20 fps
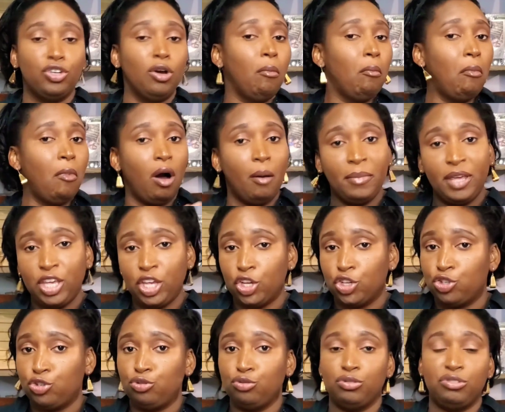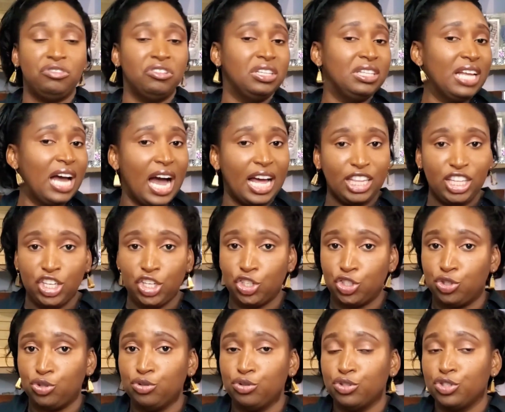your mommy issues, your daddy
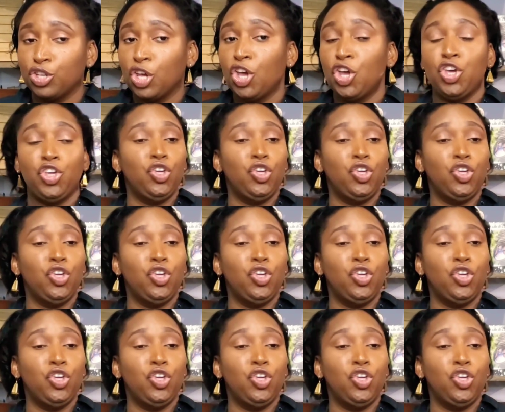issues,